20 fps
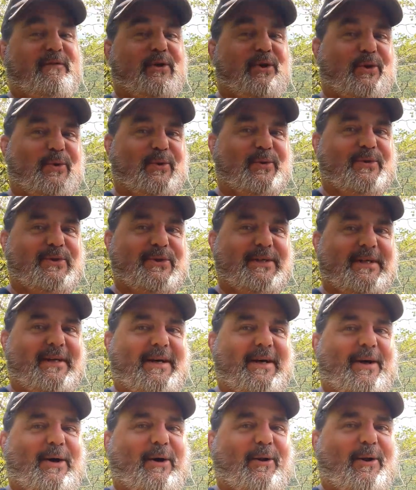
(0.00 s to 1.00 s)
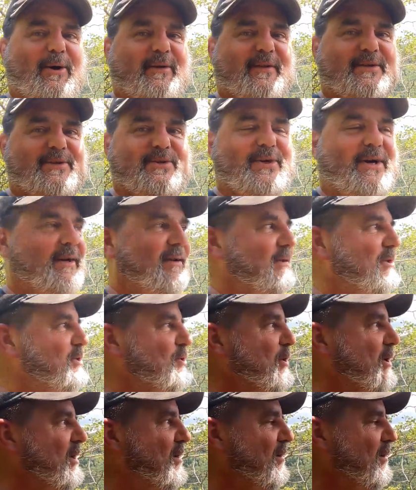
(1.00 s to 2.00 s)
views along the side of the
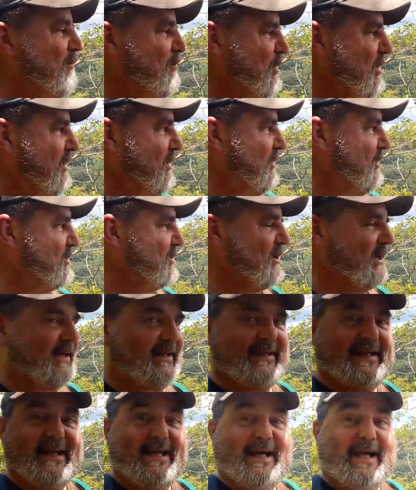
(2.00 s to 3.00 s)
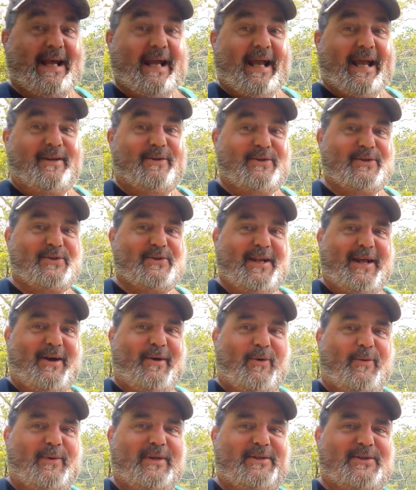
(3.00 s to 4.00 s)
trail of what it looks like. And just now,
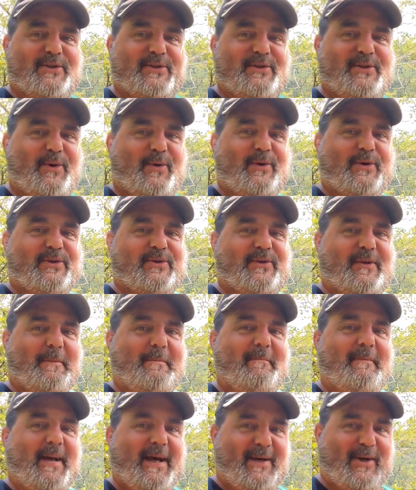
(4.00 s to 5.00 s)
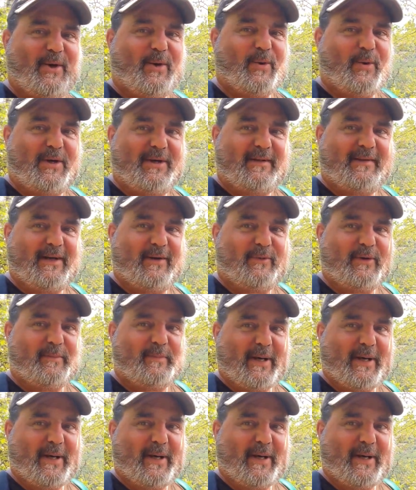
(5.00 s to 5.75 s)
we just noticed the meadow that we